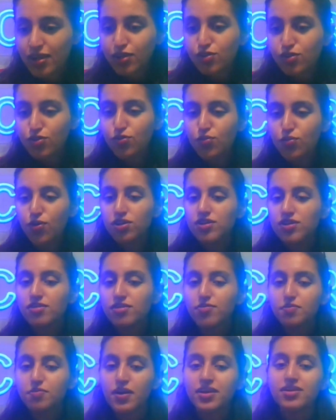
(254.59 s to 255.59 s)
So what
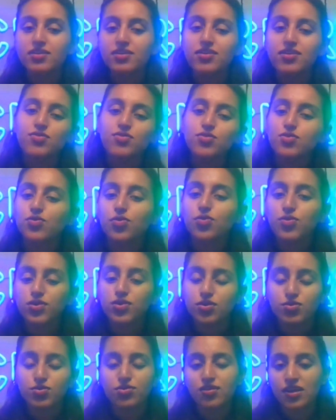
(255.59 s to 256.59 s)
inspired you to go
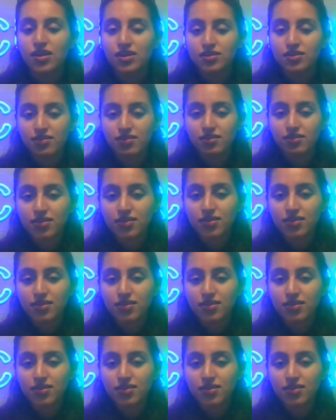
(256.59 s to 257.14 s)
into sales?